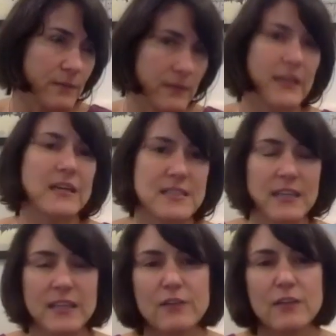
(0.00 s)
like I
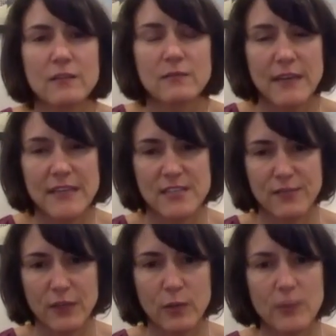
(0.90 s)
said, given less
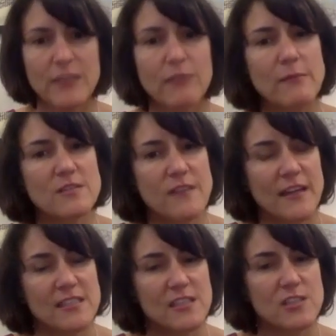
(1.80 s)
frequently. Rabies
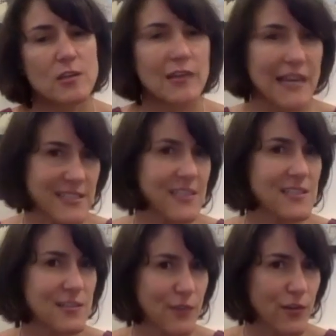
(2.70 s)
vaccines are
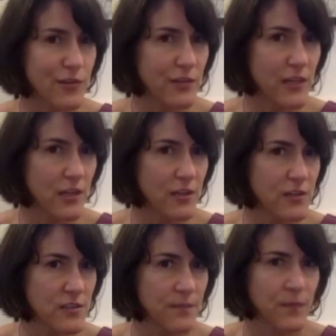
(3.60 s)
licensed for 3
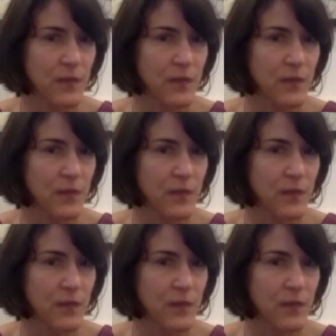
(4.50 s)
years.